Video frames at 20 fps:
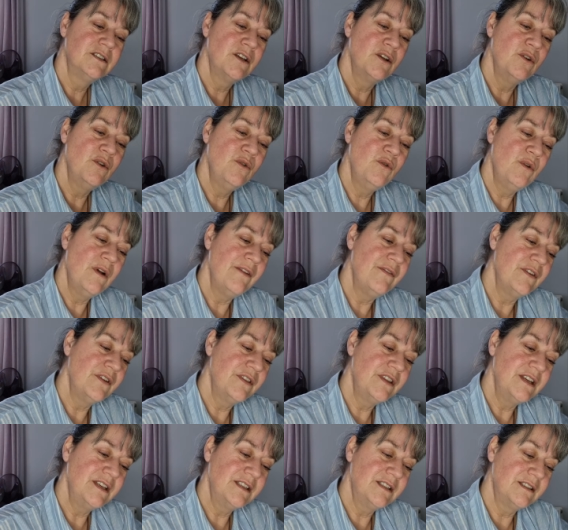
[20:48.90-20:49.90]
So
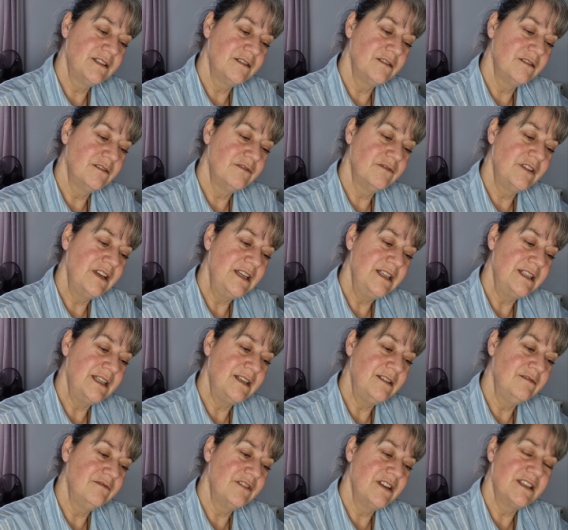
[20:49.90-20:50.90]
whoever this
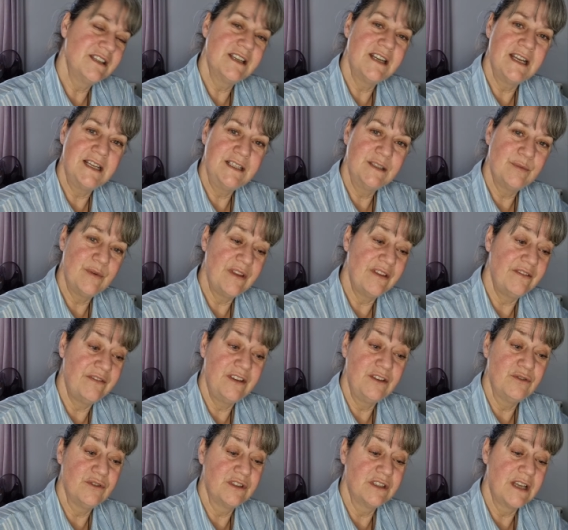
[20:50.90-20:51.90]
reading resonates with,
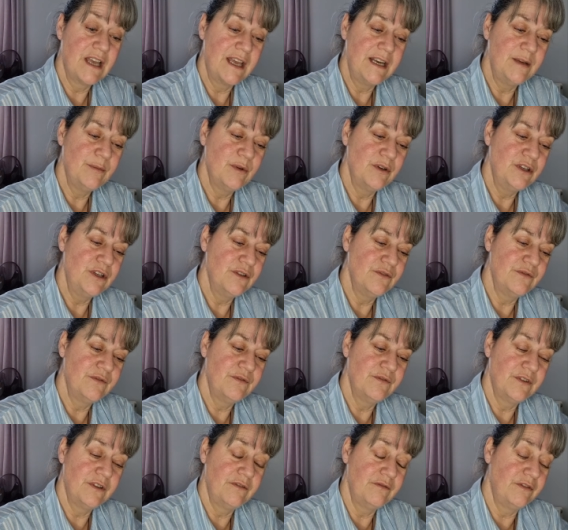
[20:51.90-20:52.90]
if it does to anybody,
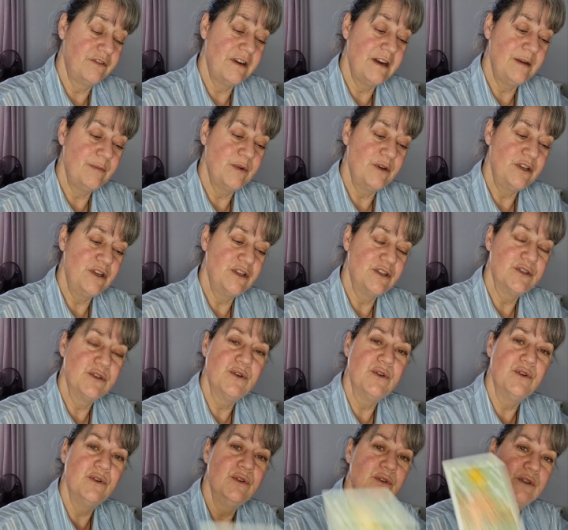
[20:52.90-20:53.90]
for, for anybody
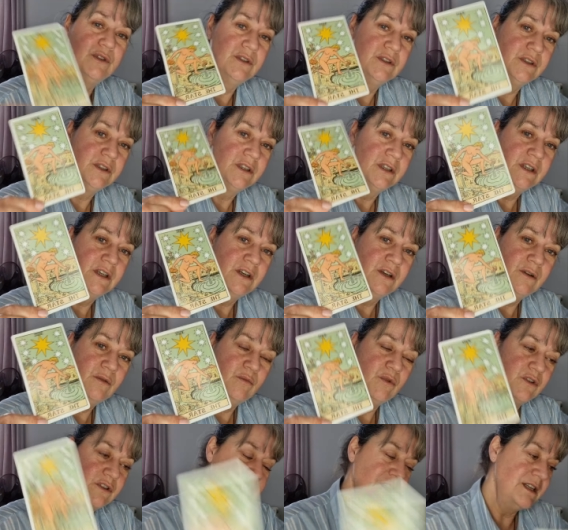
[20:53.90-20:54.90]
at all,
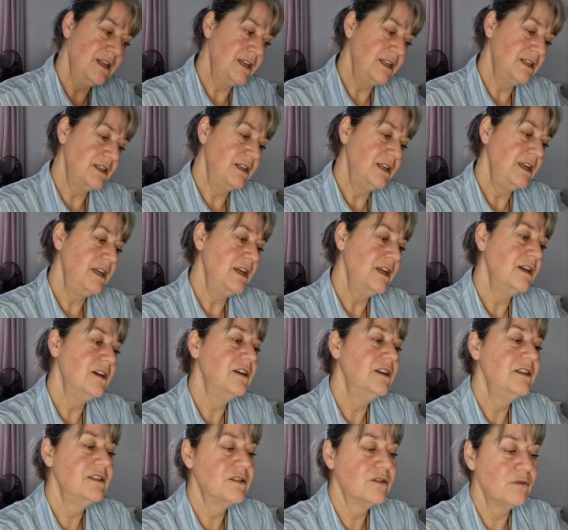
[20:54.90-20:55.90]
what's needed here
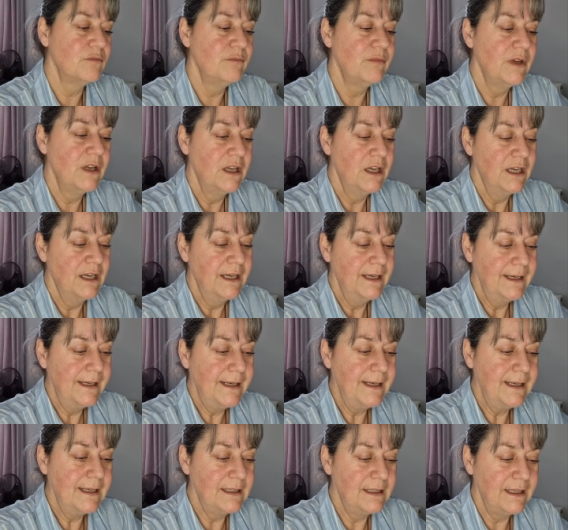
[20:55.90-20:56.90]
is some
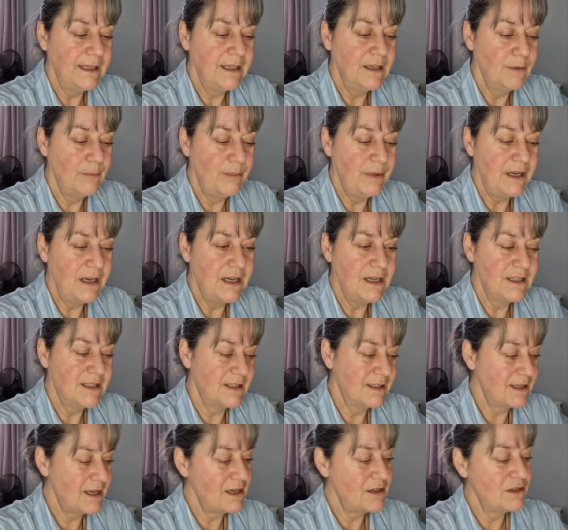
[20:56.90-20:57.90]
healing being
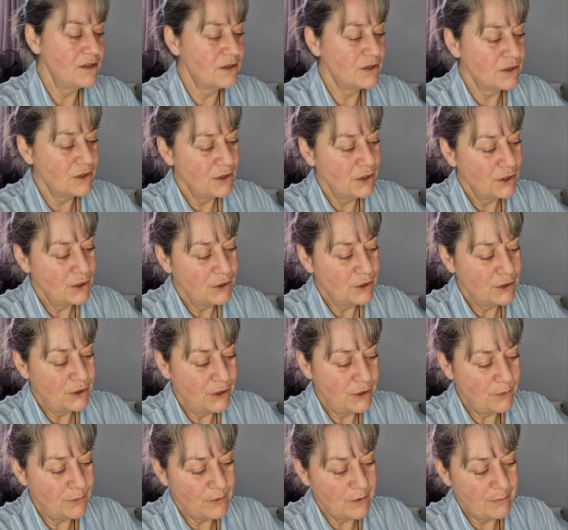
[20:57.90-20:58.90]
sent
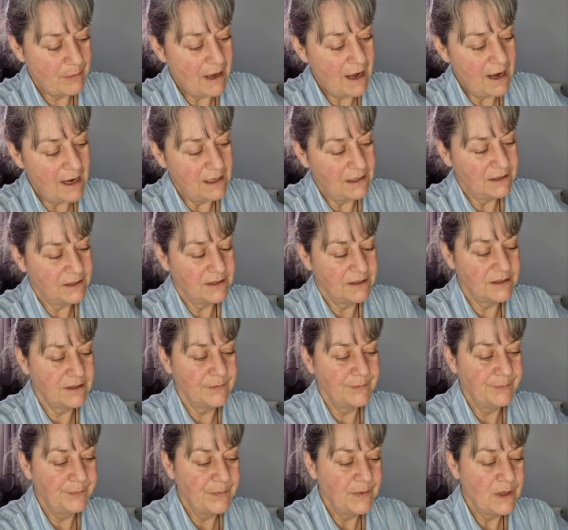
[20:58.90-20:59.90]
to the past.